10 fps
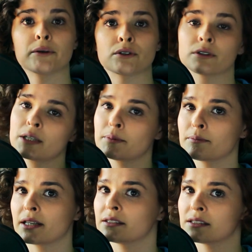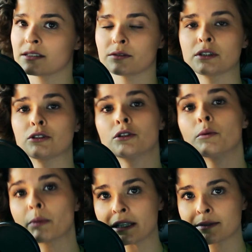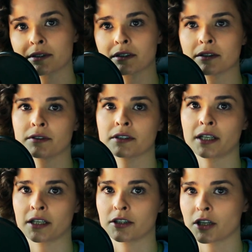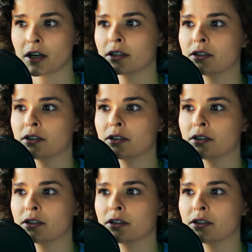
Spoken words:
So keep in mind this is only 2 placements of your entire chart.